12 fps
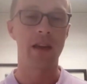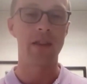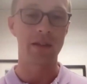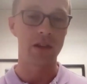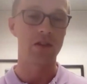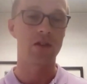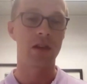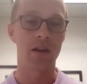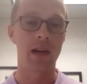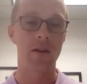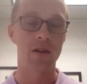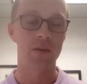And then let's share
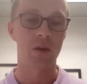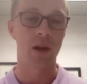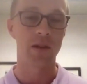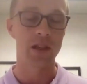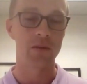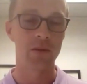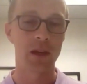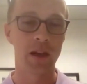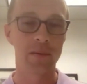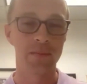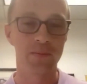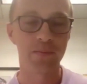it out as broadly as we
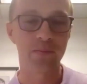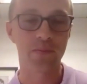can.